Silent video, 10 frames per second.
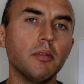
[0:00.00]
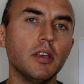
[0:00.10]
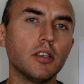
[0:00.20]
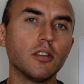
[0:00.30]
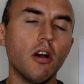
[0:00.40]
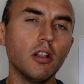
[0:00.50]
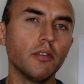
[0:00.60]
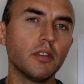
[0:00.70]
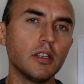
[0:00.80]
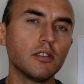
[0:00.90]
is all
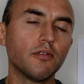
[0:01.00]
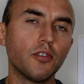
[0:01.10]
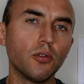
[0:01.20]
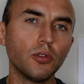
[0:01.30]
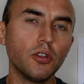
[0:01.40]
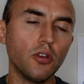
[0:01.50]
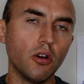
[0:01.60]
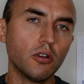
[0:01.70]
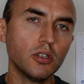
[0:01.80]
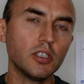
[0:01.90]
of these fruit
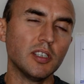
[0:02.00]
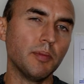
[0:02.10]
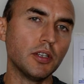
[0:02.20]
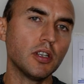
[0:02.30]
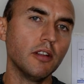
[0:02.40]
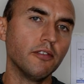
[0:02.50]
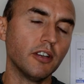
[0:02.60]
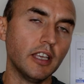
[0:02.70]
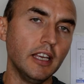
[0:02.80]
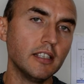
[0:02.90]
yogurts, especially
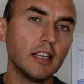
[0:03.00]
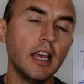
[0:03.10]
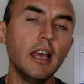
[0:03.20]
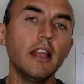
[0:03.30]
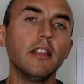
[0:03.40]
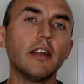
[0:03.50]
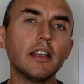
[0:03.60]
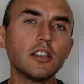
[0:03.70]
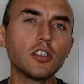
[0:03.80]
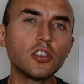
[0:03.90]
for kids. There
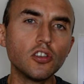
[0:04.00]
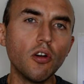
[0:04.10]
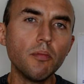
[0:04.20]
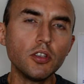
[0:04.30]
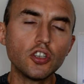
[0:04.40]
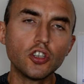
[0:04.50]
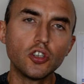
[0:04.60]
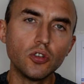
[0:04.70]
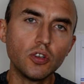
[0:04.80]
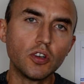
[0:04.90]
are just so much
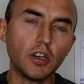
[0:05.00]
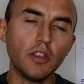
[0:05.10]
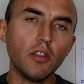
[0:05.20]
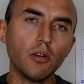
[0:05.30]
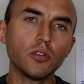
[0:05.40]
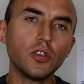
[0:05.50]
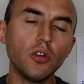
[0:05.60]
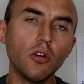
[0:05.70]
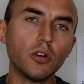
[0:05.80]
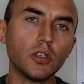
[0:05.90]
sugar in those
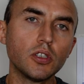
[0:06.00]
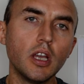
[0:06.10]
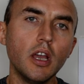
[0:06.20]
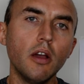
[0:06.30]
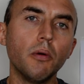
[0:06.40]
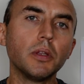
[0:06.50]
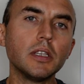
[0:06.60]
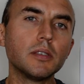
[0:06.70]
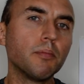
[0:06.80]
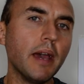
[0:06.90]
yogurts. What
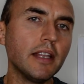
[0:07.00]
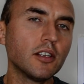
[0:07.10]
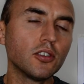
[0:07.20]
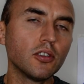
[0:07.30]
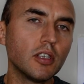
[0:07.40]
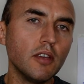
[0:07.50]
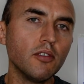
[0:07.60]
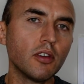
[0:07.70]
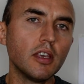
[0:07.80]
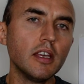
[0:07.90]
it's better to give
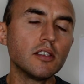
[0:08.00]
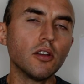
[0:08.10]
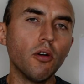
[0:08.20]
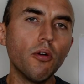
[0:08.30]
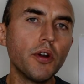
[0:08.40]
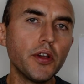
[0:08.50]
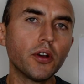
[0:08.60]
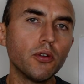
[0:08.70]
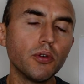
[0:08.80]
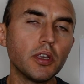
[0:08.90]
your kids
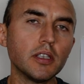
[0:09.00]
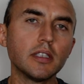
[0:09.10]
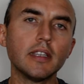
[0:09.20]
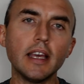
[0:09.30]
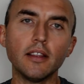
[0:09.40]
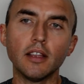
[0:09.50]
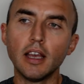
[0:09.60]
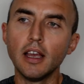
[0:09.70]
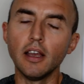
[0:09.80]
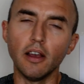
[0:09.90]
Oreo cookies than
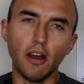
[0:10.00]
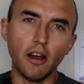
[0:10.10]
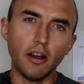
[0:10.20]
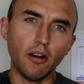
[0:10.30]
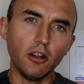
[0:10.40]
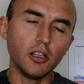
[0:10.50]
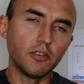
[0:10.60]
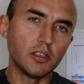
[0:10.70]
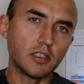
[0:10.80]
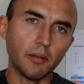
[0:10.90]
all of
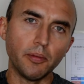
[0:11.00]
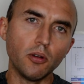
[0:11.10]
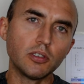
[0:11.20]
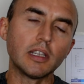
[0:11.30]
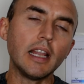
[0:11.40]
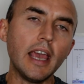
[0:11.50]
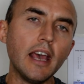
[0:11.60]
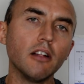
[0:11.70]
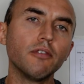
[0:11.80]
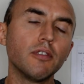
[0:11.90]
these supposedly
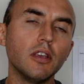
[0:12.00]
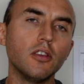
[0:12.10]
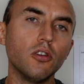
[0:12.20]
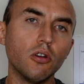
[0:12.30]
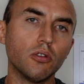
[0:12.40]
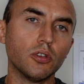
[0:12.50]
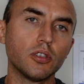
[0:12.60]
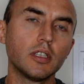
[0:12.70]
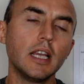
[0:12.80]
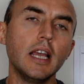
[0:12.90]
healthy
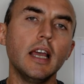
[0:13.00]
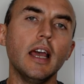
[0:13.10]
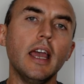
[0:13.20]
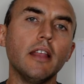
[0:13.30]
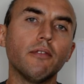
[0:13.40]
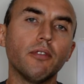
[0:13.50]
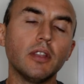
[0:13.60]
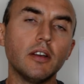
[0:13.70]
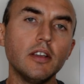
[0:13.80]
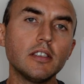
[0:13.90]
yogurts. And for
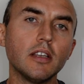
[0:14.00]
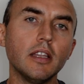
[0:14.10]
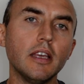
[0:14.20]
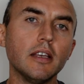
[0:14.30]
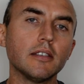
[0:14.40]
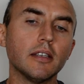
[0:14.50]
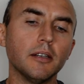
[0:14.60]
the reason is